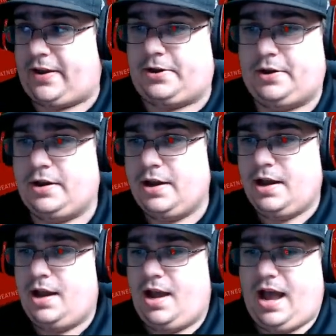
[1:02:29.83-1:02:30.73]
good.
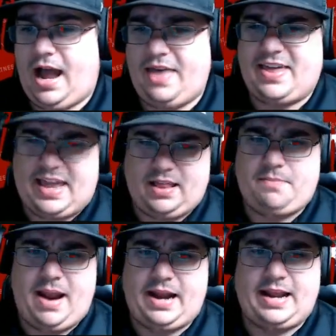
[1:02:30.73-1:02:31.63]
I think Eli
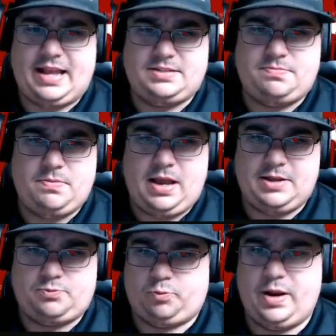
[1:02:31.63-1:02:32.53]
Manning has
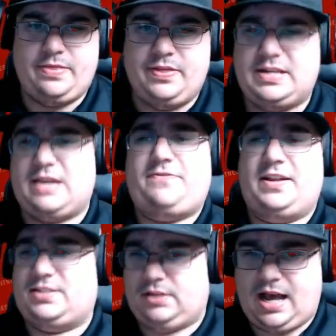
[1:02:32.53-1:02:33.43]
ridden the
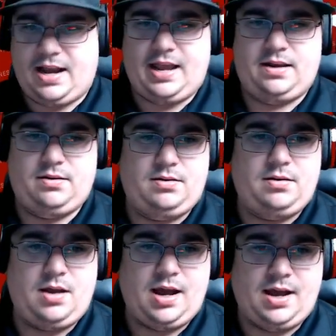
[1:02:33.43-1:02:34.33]
defense a lot and
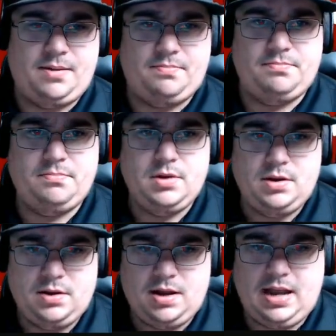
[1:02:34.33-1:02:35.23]

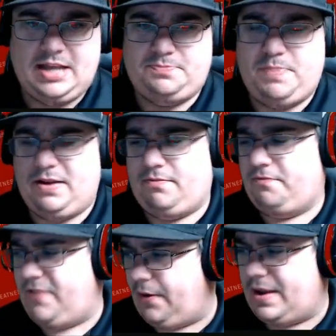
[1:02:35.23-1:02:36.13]
has been
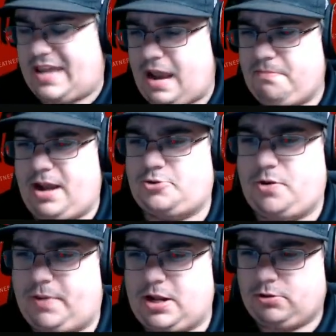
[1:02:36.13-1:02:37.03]
very game
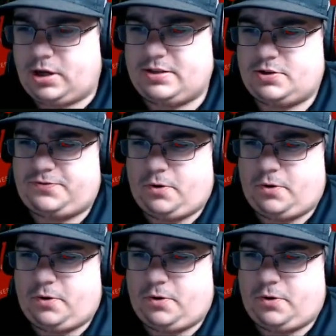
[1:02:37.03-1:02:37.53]
managing. But you look at those four guys.